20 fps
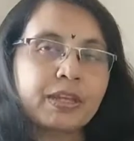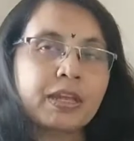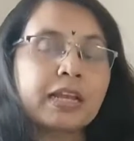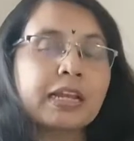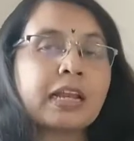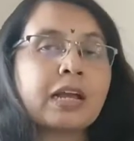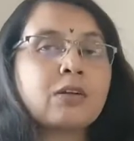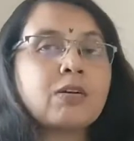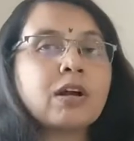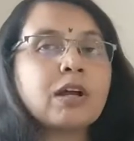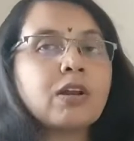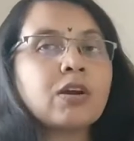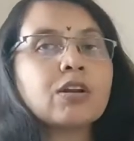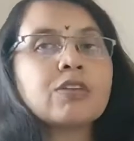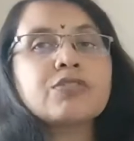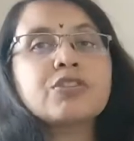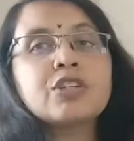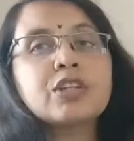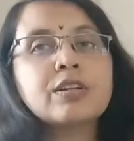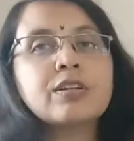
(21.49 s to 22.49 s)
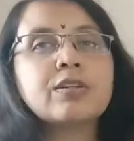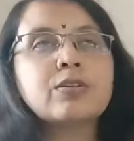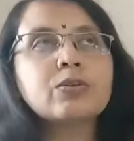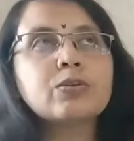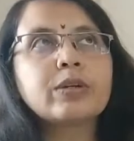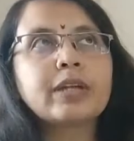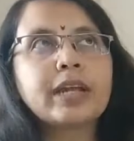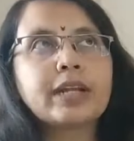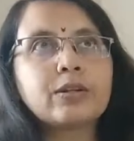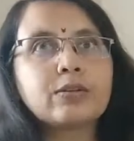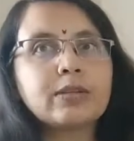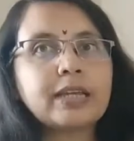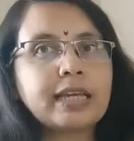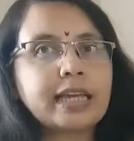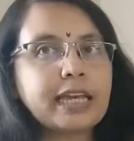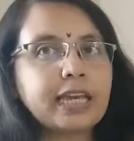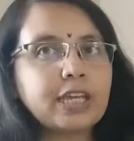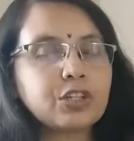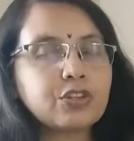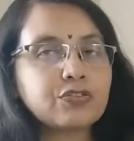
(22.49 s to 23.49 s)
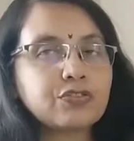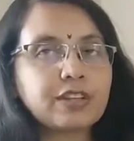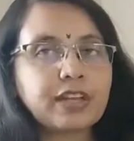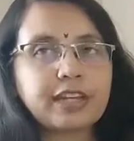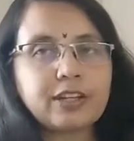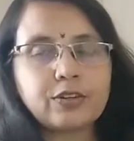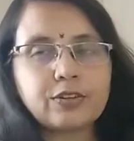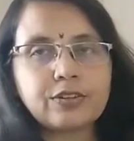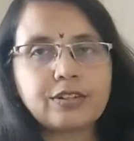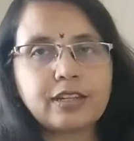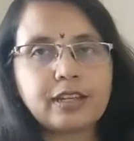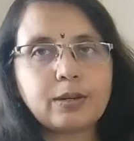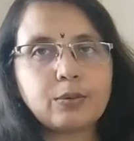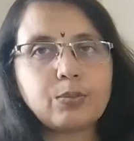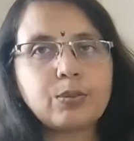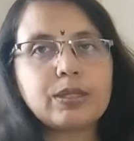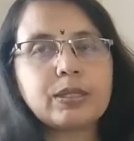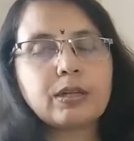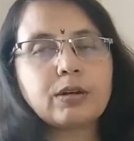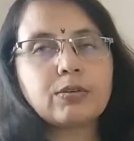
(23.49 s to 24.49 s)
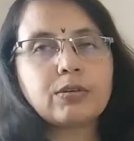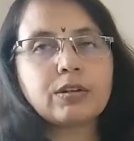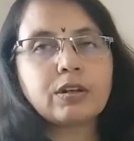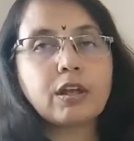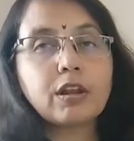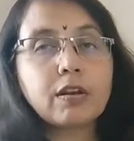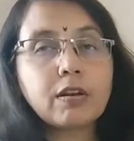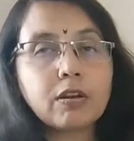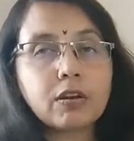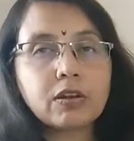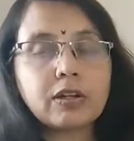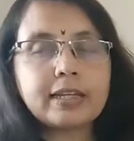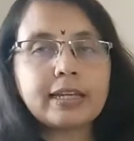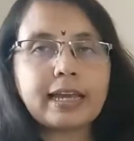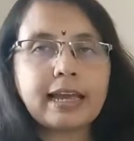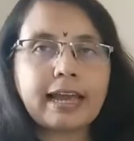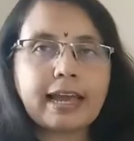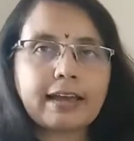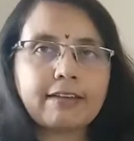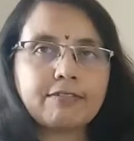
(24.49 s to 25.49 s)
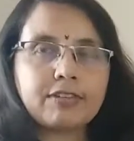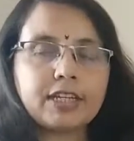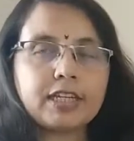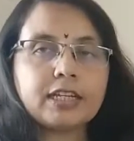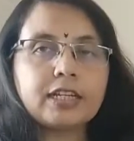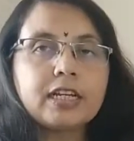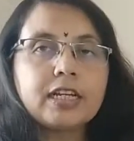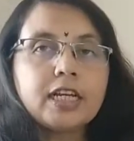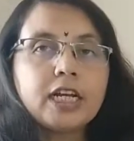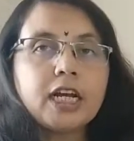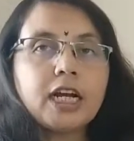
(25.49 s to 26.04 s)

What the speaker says: Now, a lot of children who get to the age of 9 or 10 without really having